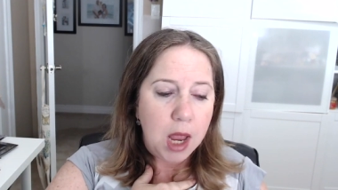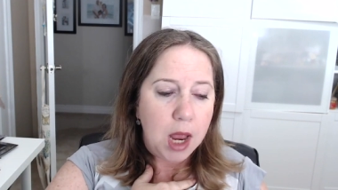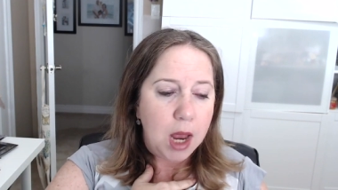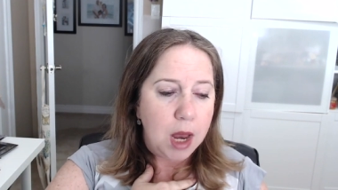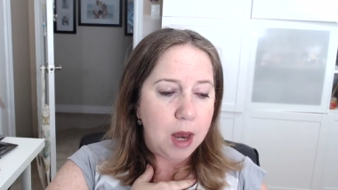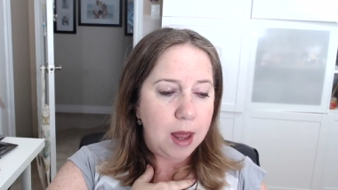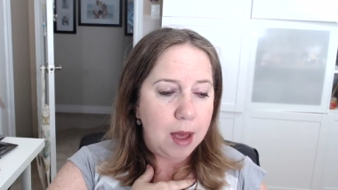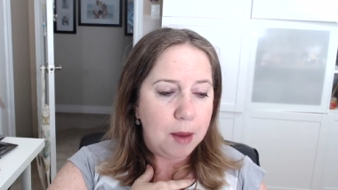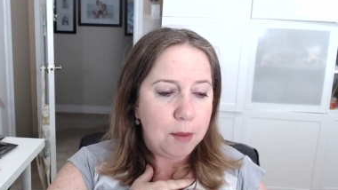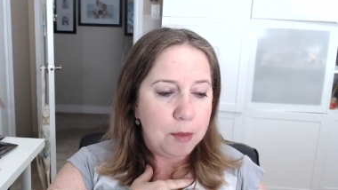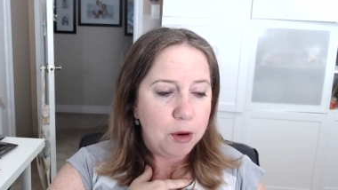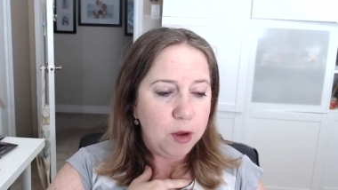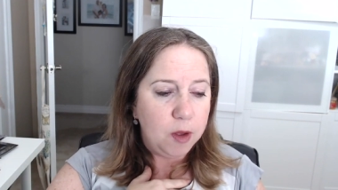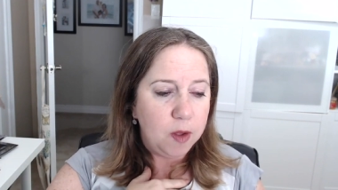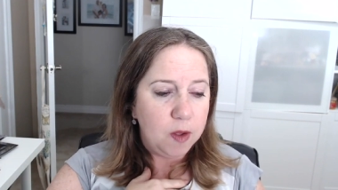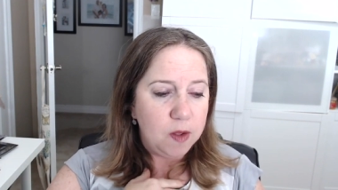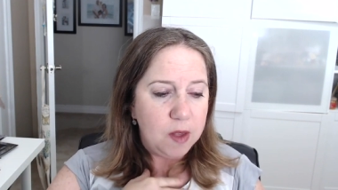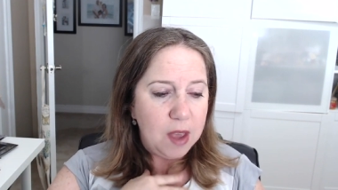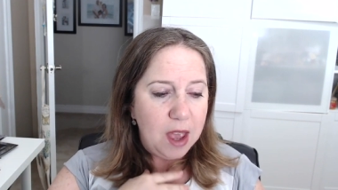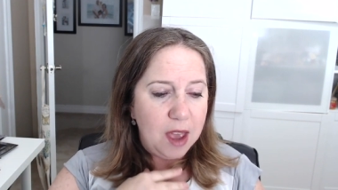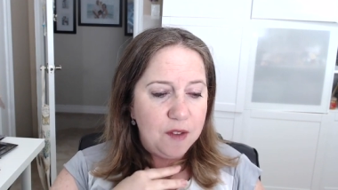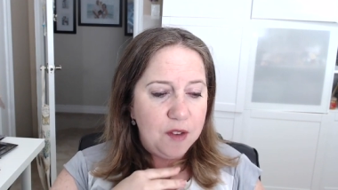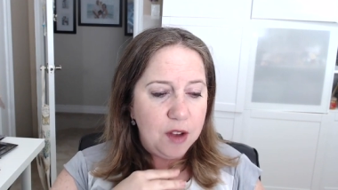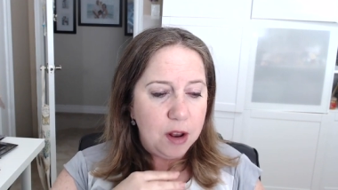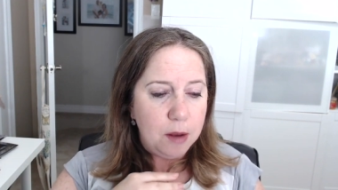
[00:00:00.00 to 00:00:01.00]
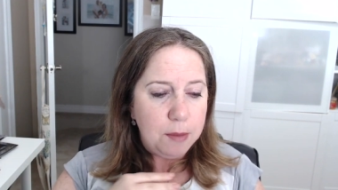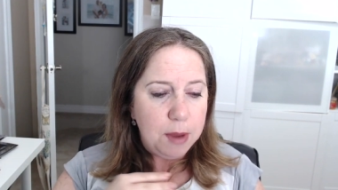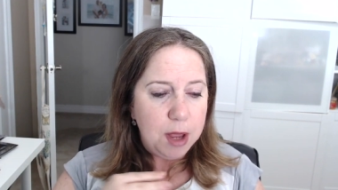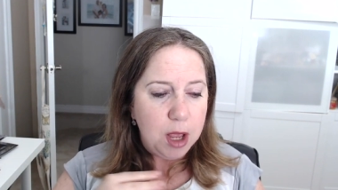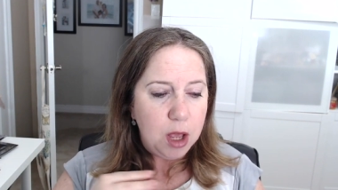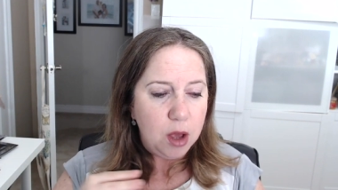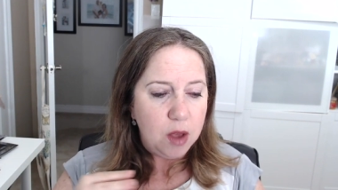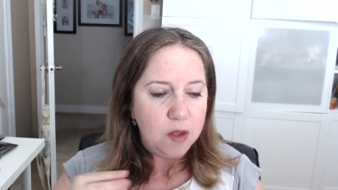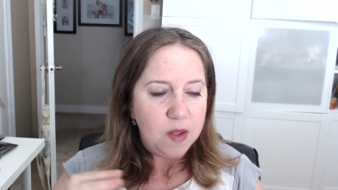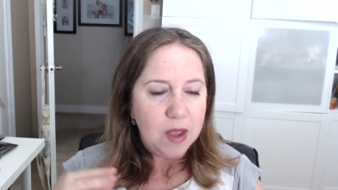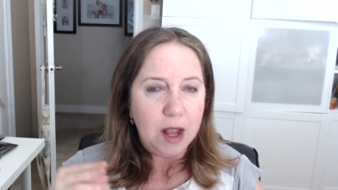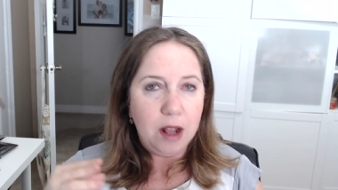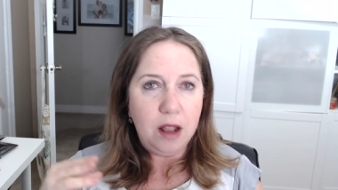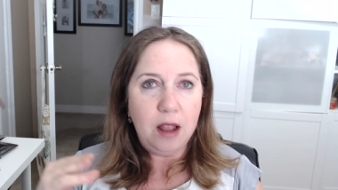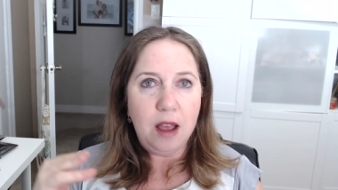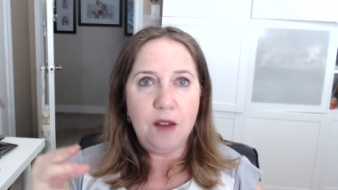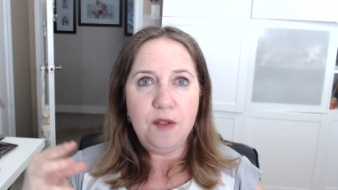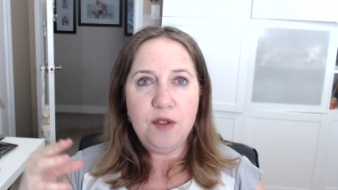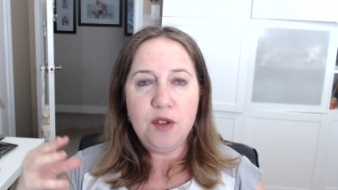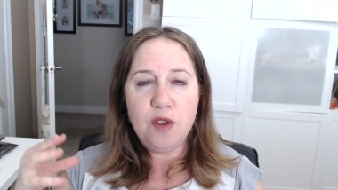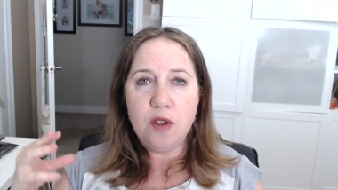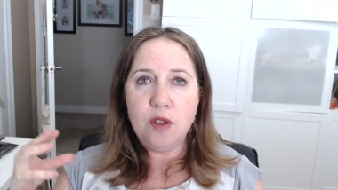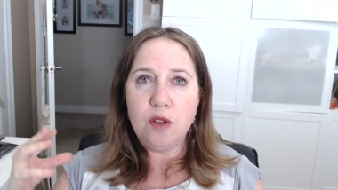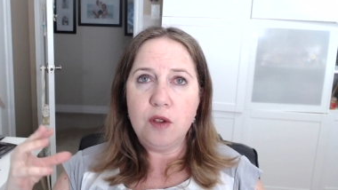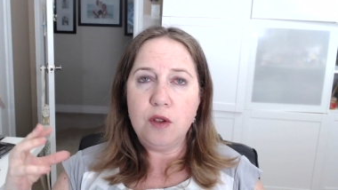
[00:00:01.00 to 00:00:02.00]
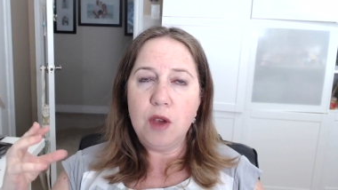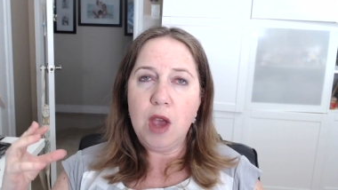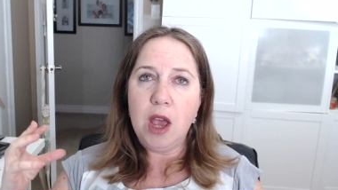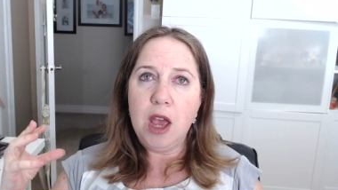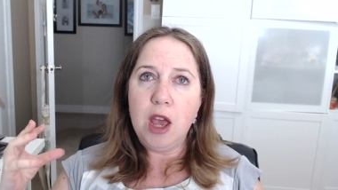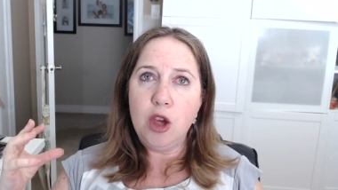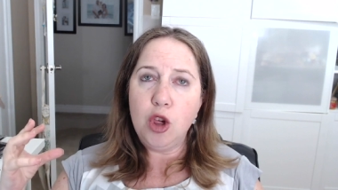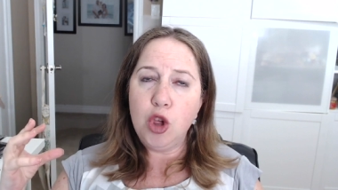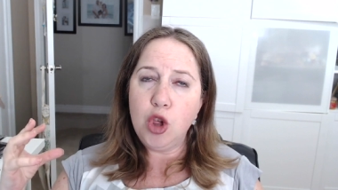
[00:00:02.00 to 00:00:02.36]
Number seven, because I love uh,